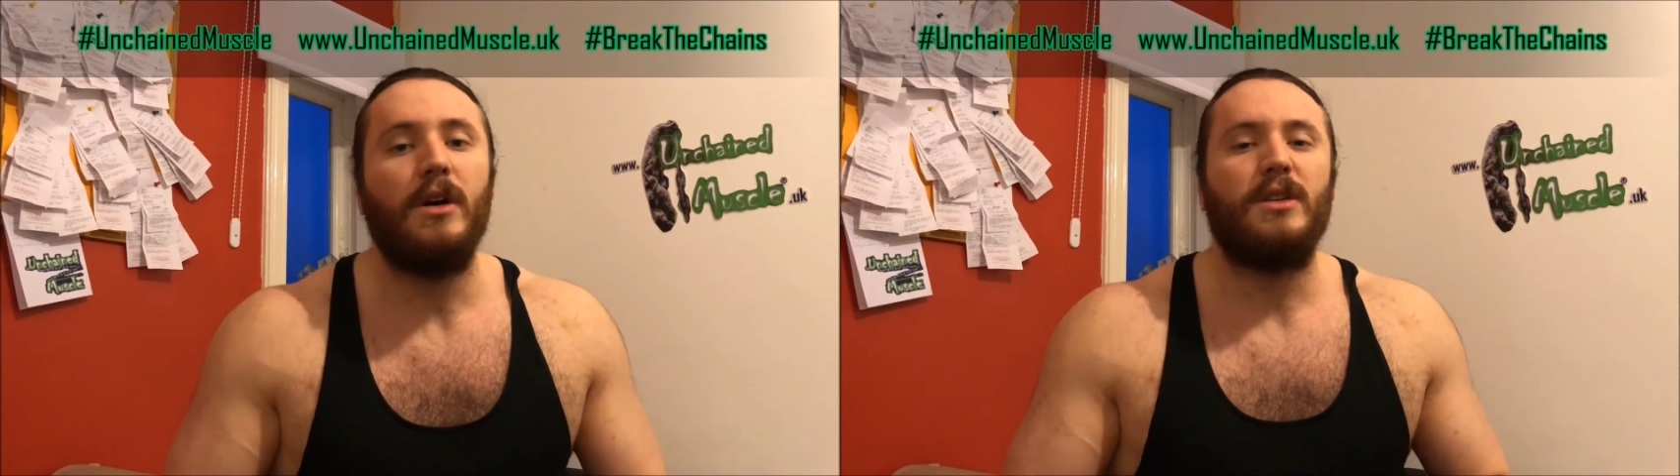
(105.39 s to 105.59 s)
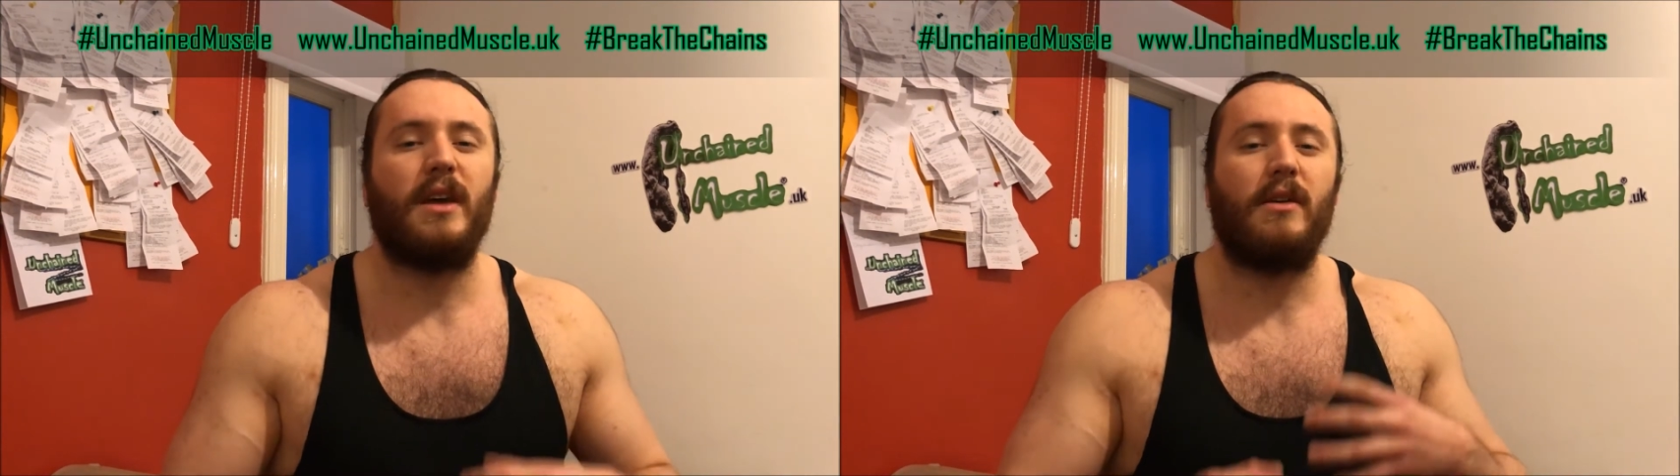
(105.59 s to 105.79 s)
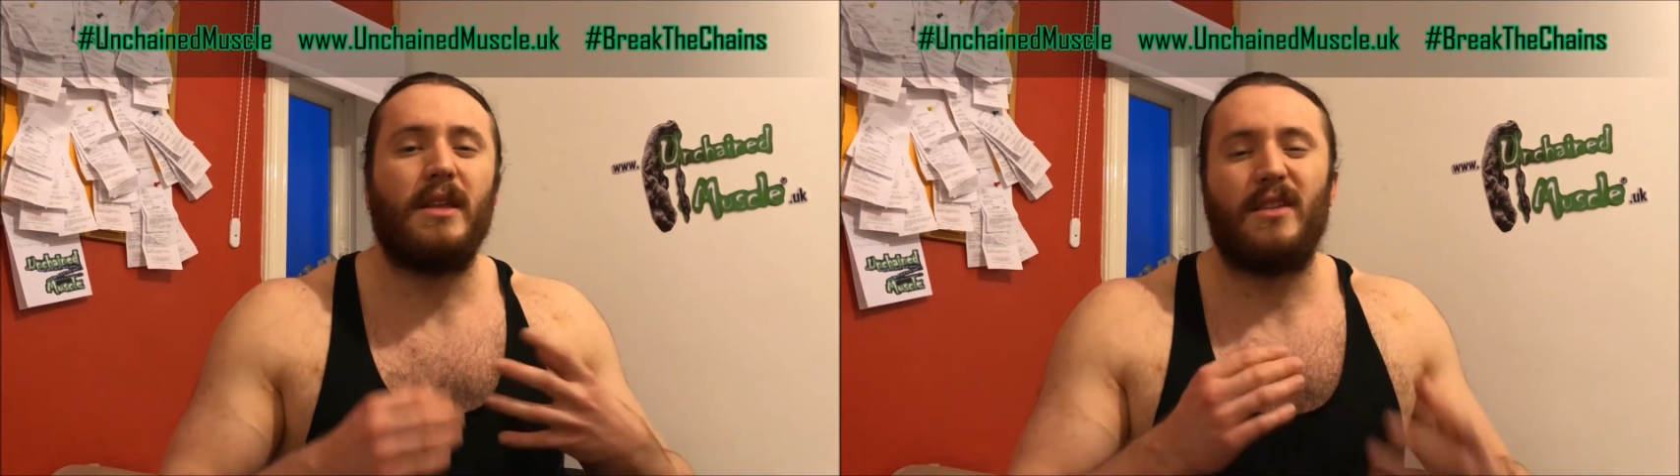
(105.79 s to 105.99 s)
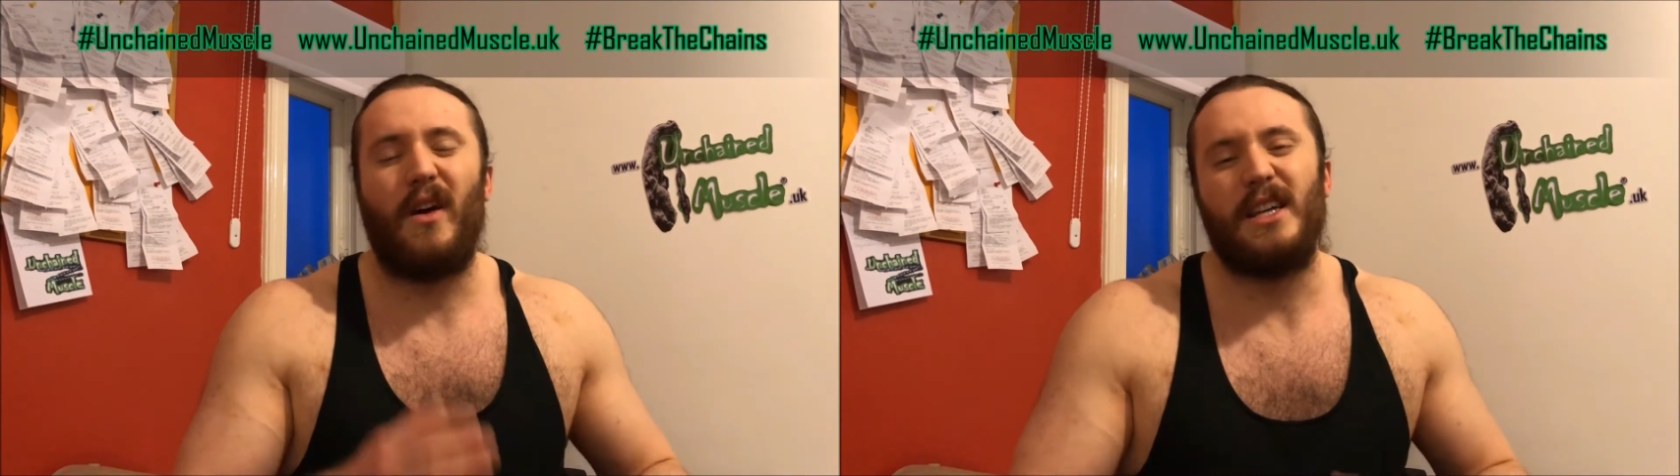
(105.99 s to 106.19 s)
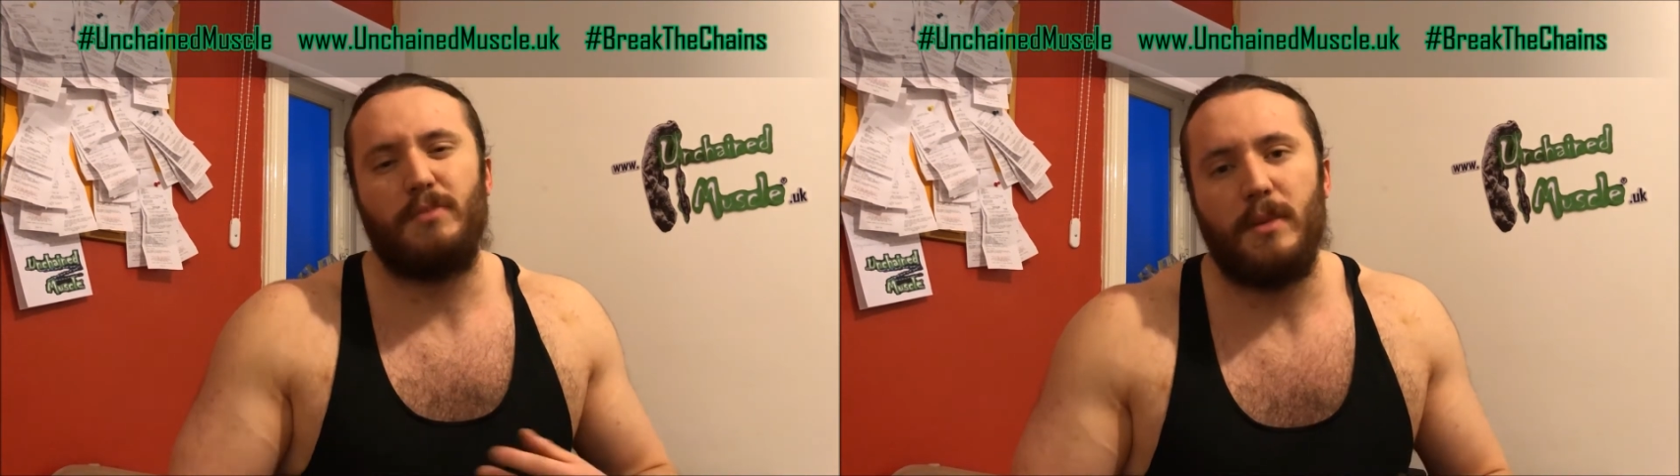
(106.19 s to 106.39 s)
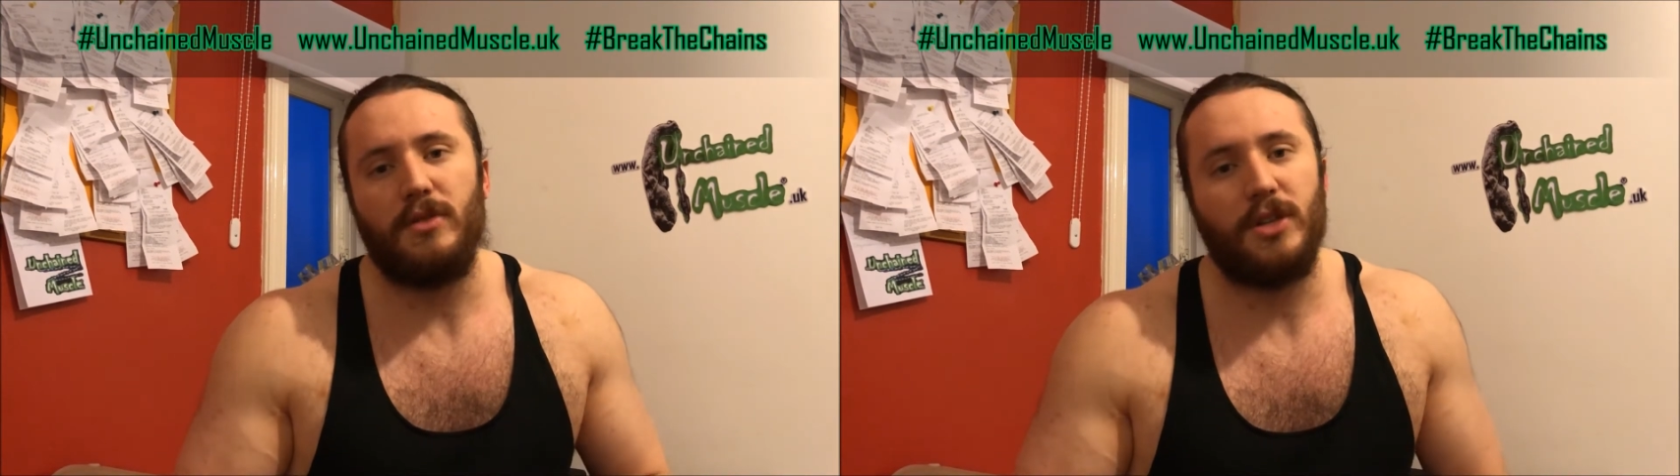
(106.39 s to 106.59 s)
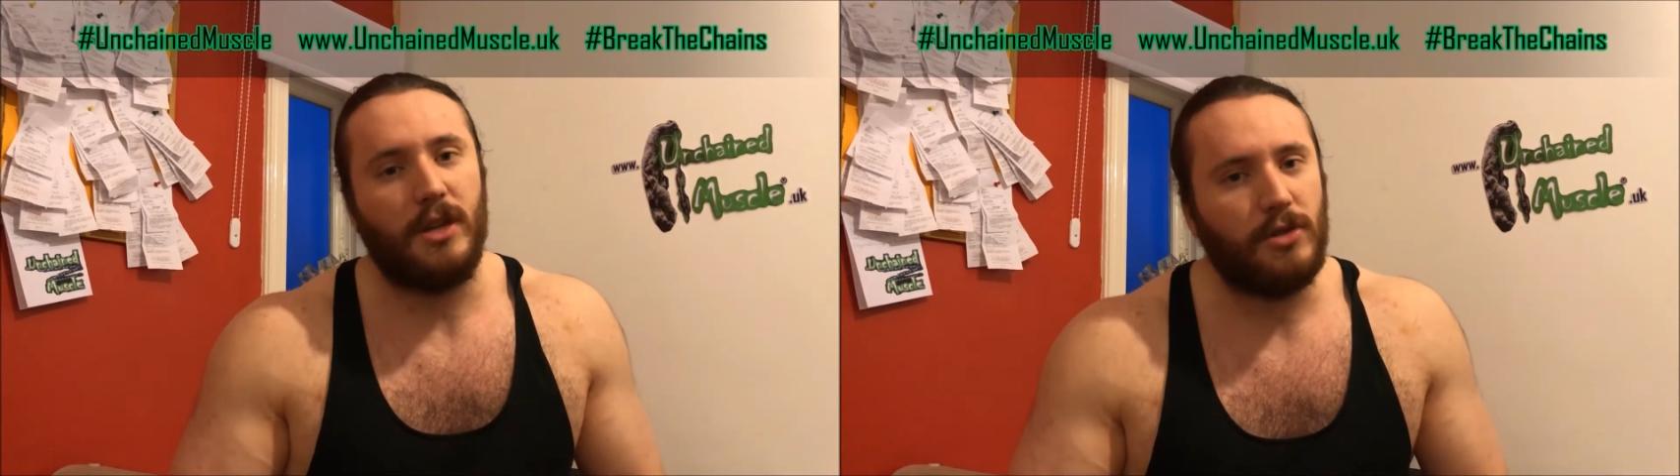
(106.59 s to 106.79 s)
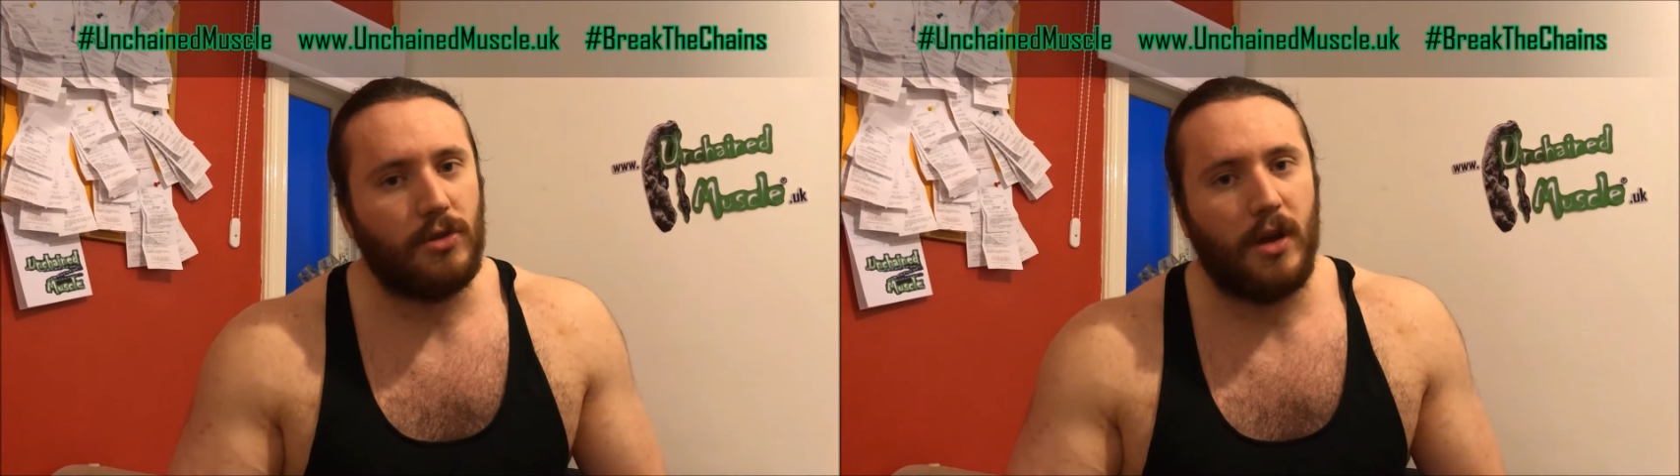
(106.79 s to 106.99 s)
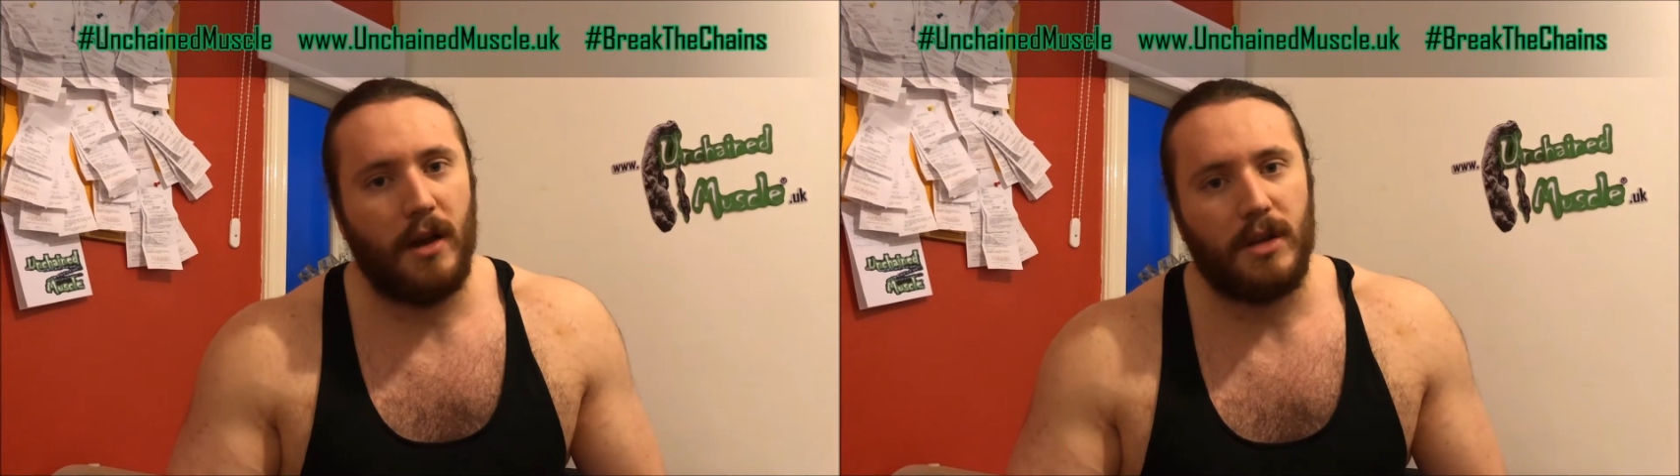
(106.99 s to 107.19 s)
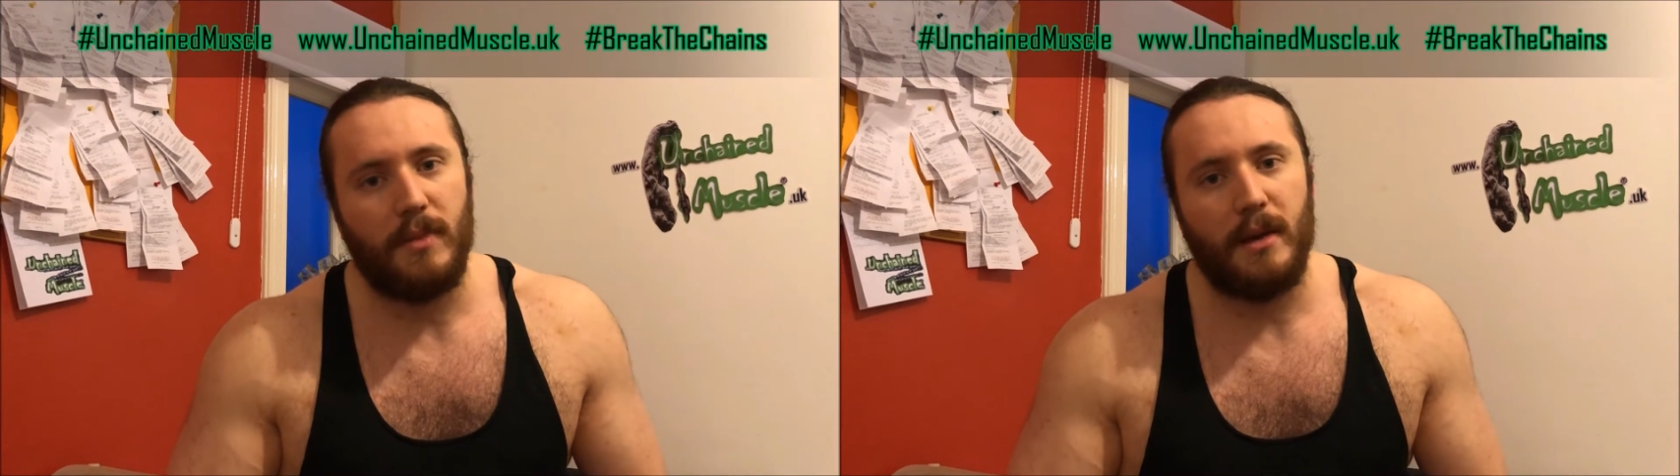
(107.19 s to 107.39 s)
so it'll entice people to use your
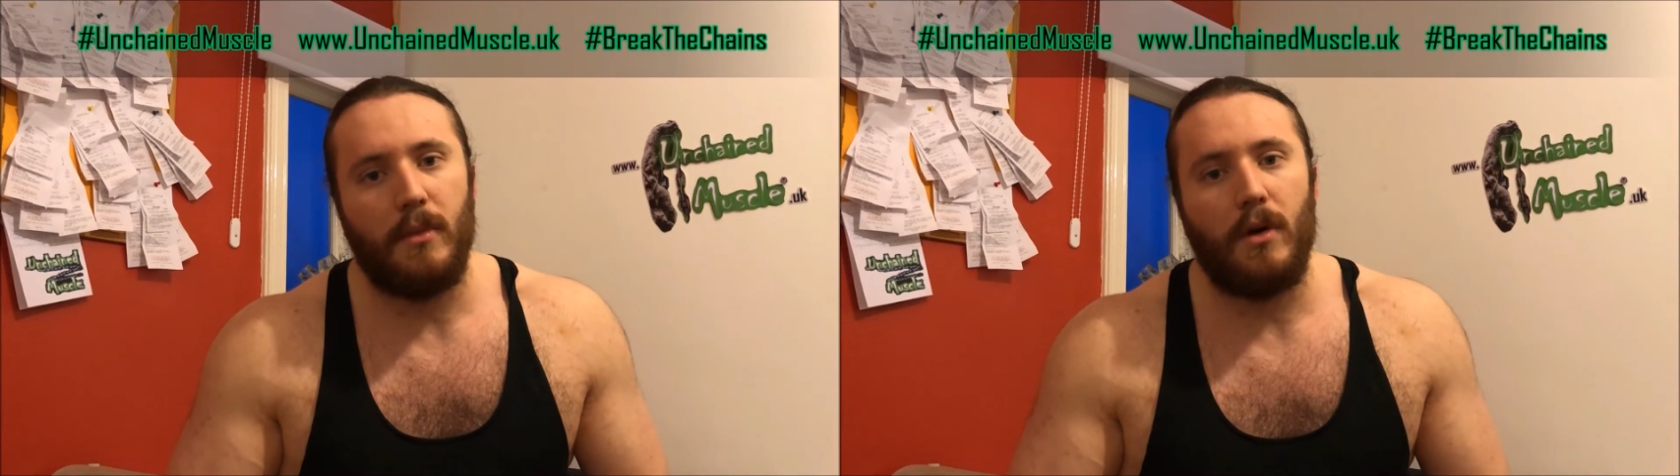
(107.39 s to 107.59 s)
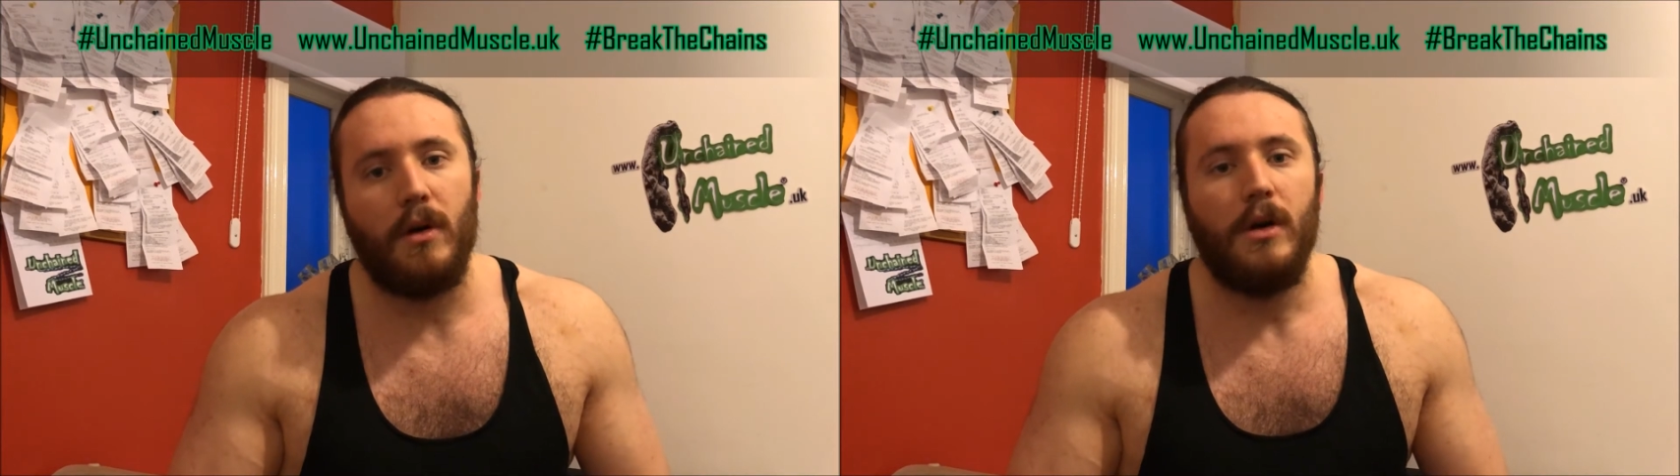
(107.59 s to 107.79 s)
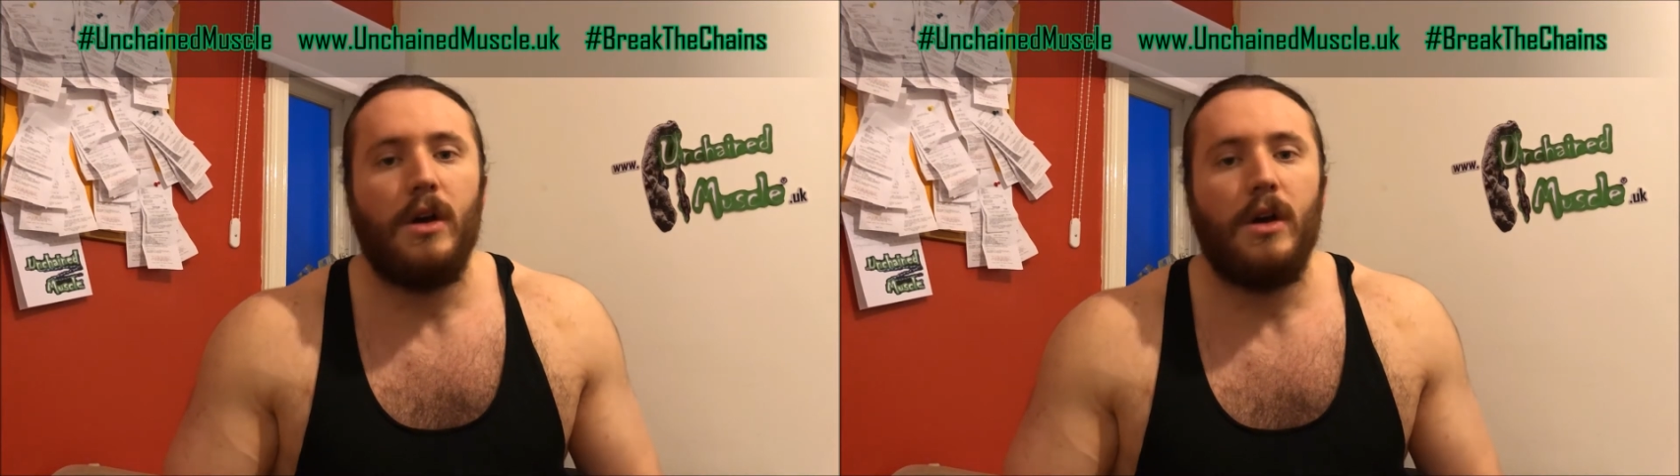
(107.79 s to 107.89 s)
code a bit more.